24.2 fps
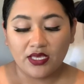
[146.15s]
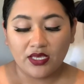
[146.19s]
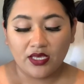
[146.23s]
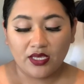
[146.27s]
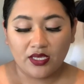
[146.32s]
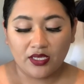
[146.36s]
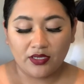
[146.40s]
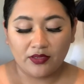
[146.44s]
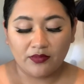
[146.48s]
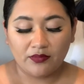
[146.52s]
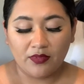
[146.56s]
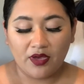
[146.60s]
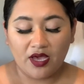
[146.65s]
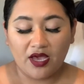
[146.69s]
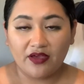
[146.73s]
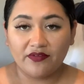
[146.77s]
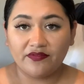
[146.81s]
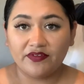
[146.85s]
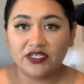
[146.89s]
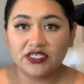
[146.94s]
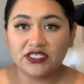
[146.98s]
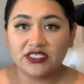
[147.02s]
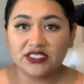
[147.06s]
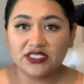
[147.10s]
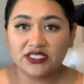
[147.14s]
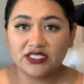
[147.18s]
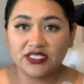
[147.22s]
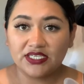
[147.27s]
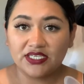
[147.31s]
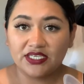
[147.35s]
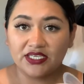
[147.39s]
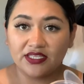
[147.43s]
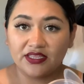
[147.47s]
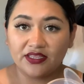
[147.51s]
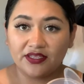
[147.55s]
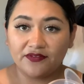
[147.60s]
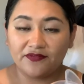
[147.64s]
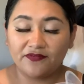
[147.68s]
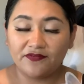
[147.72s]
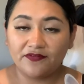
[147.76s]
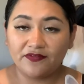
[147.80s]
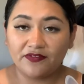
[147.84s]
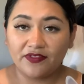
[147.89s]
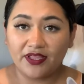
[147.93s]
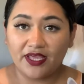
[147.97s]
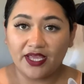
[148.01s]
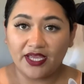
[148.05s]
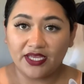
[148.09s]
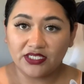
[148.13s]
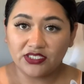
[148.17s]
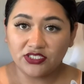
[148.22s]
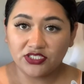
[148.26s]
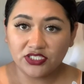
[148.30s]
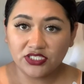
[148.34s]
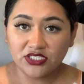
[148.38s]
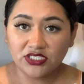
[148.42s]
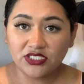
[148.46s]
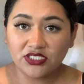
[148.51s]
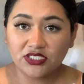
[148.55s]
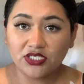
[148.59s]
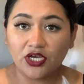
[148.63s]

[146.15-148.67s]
Obviously the flanges